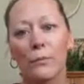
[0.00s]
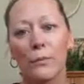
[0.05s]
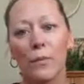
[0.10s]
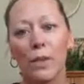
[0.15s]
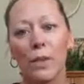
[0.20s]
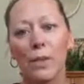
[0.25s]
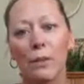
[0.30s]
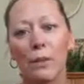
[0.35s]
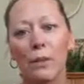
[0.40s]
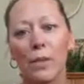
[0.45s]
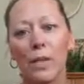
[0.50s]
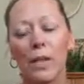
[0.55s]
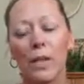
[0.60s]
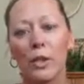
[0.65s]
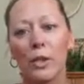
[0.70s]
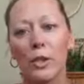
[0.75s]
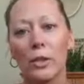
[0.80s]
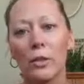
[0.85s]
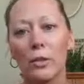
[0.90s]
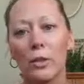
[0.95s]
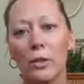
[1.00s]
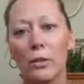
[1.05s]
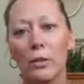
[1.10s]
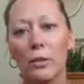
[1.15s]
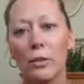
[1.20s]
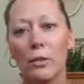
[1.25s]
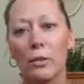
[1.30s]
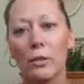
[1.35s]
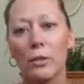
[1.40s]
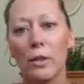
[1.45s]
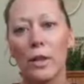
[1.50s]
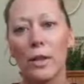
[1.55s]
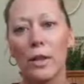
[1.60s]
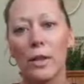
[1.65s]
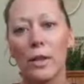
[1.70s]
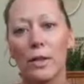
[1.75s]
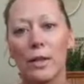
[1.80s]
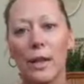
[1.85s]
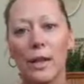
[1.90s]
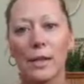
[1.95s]
the relation to
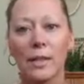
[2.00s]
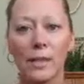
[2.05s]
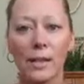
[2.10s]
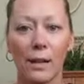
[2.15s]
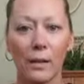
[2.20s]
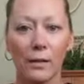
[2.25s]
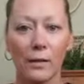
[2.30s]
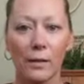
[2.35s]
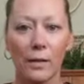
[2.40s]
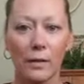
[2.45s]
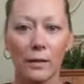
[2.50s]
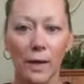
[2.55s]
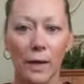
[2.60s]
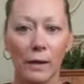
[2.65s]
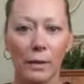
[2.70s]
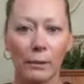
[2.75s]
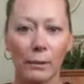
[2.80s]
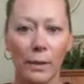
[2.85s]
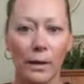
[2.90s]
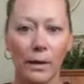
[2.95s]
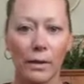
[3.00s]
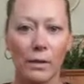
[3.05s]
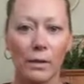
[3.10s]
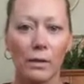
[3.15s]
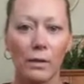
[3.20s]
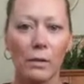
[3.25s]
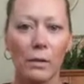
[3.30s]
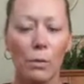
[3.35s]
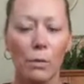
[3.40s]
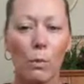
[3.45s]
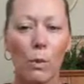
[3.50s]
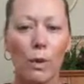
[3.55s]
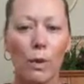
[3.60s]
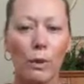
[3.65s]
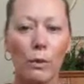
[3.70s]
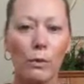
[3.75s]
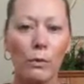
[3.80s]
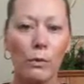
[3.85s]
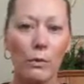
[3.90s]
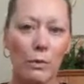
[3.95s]
like self-development. So when
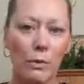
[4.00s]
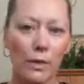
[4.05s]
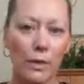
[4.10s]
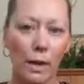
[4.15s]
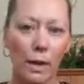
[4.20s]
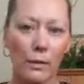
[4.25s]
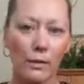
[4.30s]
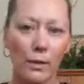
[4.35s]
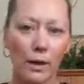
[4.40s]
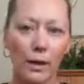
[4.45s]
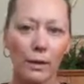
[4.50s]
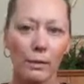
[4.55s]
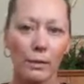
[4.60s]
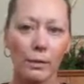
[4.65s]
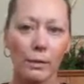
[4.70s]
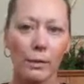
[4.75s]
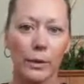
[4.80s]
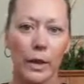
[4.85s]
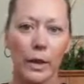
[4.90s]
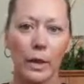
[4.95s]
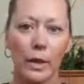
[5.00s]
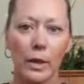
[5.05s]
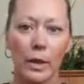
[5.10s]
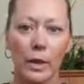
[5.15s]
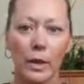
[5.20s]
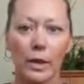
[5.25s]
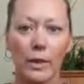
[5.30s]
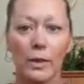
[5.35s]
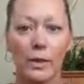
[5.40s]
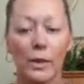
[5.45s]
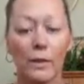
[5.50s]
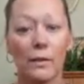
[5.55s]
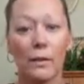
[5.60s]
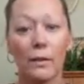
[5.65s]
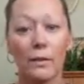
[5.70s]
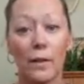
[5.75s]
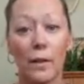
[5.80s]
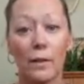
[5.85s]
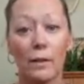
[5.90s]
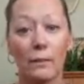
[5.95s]
you do self-exploration and
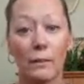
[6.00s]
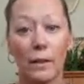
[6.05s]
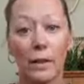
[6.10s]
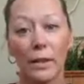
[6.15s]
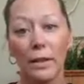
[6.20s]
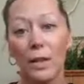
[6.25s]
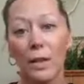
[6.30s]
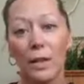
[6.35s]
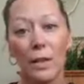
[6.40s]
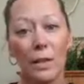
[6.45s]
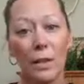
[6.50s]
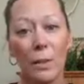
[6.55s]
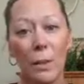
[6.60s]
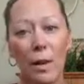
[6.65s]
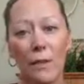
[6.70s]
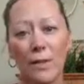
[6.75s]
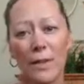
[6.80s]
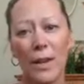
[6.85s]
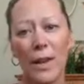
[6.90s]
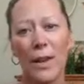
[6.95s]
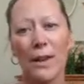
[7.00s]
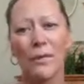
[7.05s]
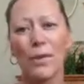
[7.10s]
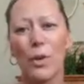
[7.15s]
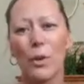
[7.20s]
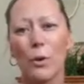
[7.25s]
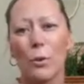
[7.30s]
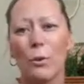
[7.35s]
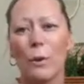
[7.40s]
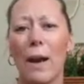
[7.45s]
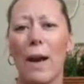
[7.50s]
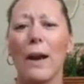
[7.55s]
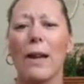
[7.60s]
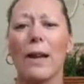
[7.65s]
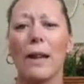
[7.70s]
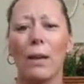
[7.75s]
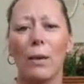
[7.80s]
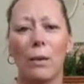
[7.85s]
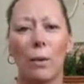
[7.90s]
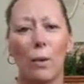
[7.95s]
self-development, you often have a
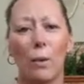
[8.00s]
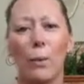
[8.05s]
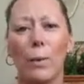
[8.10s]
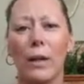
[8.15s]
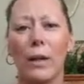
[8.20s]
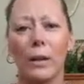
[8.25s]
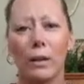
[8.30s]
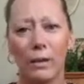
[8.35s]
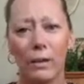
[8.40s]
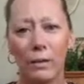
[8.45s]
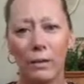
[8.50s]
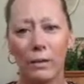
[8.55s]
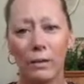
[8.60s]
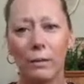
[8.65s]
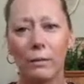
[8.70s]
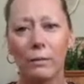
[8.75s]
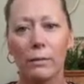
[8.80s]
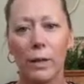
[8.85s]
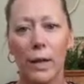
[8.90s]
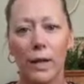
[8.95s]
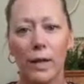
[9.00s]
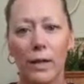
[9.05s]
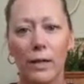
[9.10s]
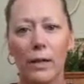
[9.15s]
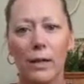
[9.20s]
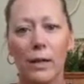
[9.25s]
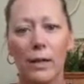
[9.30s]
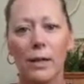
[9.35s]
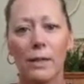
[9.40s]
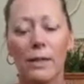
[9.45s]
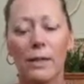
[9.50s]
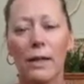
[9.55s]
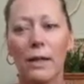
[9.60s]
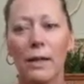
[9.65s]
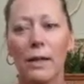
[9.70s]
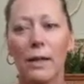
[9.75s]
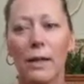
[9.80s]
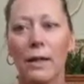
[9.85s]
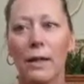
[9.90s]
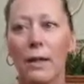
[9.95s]
cracking open, right? And
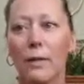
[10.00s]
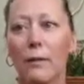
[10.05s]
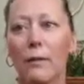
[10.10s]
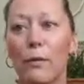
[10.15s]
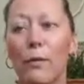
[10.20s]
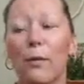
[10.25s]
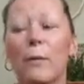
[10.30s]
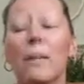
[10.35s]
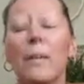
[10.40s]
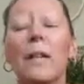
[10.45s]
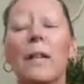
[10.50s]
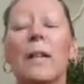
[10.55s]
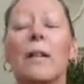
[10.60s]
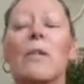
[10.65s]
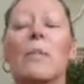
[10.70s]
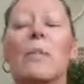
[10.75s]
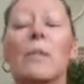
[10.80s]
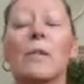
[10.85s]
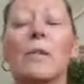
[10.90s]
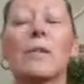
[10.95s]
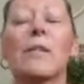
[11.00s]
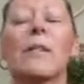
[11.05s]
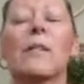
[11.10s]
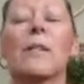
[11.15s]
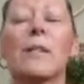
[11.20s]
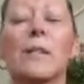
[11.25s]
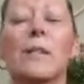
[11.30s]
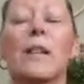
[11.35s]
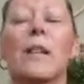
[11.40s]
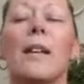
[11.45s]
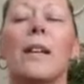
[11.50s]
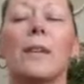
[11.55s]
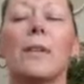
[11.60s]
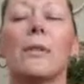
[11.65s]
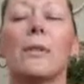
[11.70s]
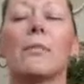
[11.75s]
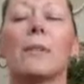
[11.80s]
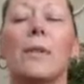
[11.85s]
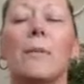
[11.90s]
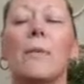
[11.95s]
for me, it almost feels like the
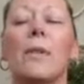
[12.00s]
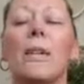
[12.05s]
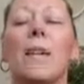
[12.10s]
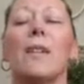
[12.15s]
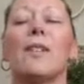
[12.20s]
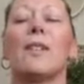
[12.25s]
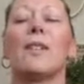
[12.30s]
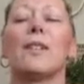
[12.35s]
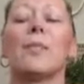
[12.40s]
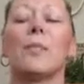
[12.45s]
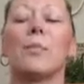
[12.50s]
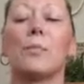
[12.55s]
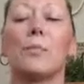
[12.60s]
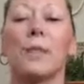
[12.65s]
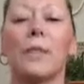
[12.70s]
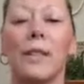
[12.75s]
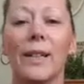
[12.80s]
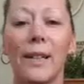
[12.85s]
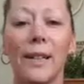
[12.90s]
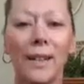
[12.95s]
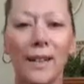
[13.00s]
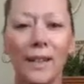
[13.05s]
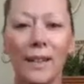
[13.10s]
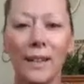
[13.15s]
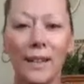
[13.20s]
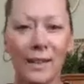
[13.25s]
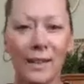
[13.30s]
rib cage splitting